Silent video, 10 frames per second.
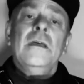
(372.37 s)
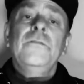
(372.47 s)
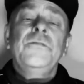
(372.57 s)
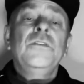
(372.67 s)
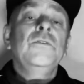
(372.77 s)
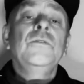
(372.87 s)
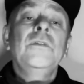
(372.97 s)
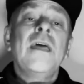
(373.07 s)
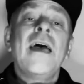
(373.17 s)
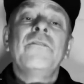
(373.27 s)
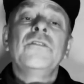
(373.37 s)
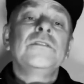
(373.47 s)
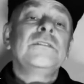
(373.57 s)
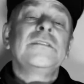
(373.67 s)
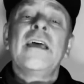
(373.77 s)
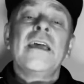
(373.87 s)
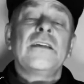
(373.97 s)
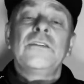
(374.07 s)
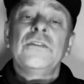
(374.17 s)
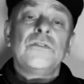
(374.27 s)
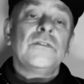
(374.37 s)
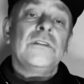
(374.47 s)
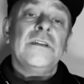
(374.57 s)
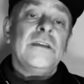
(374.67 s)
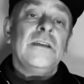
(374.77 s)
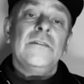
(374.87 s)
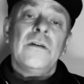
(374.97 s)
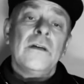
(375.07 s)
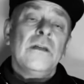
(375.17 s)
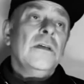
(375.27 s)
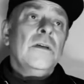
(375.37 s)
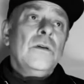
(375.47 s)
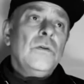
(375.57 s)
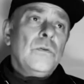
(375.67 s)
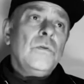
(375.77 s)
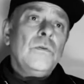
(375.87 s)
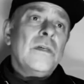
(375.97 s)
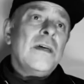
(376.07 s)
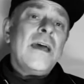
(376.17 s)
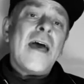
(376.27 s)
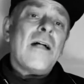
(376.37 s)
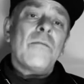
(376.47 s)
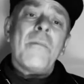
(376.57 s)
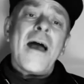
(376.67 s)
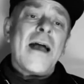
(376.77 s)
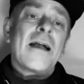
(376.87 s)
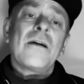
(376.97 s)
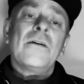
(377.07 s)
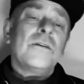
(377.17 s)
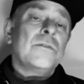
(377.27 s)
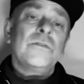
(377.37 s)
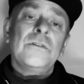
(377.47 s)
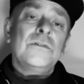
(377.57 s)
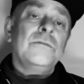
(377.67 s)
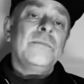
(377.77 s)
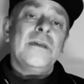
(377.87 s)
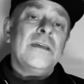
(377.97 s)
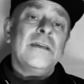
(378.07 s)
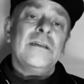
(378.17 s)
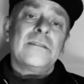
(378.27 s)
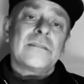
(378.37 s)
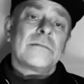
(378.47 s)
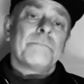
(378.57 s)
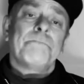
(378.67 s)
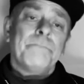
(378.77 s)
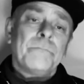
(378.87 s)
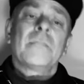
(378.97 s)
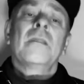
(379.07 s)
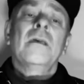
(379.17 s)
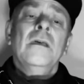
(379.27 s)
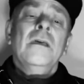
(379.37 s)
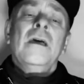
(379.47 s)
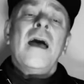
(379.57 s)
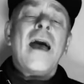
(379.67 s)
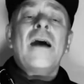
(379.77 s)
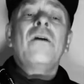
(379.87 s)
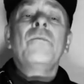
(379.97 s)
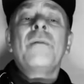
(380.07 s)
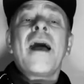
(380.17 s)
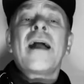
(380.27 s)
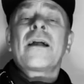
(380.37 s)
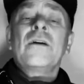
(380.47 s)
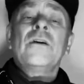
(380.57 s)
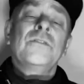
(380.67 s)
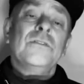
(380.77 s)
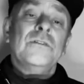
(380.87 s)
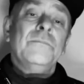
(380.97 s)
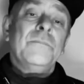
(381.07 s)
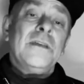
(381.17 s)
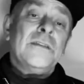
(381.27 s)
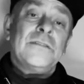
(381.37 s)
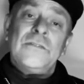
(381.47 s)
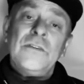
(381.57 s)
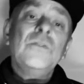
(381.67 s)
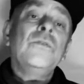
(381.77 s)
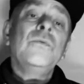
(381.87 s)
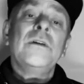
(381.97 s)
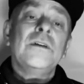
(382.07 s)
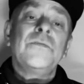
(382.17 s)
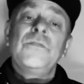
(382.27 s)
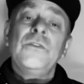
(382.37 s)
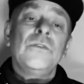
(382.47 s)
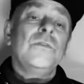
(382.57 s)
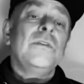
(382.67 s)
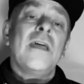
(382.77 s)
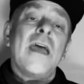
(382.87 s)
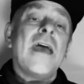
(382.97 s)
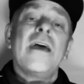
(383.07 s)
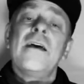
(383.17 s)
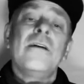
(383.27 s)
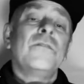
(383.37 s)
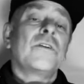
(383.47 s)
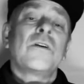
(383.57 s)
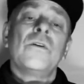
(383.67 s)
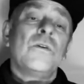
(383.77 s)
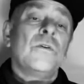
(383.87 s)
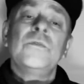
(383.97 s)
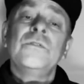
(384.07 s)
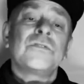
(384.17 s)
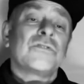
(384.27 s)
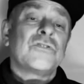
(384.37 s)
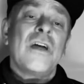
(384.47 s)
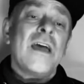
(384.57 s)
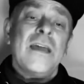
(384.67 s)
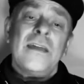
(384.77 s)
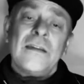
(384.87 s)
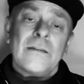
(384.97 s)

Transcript: if you never take your leave? Who the hell am I gonna miss? How am I gonna Miss you if you never go astray.